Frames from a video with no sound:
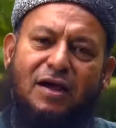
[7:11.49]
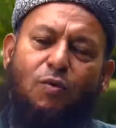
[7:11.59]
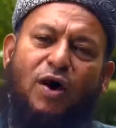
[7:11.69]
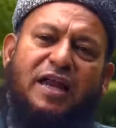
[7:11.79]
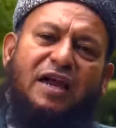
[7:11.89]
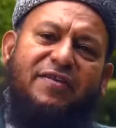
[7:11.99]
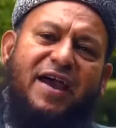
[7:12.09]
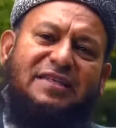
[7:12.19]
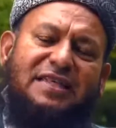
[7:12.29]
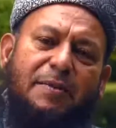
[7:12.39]
Whatever
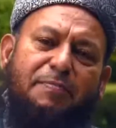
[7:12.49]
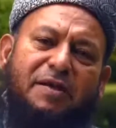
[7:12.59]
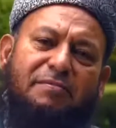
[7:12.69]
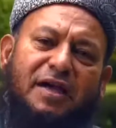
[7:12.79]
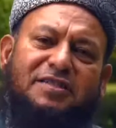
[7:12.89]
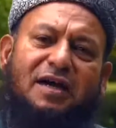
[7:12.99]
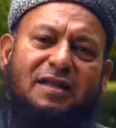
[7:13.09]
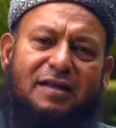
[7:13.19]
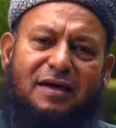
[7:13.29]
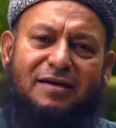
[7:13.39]
has happened,
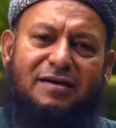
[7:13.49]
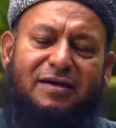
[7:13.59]
mashallah,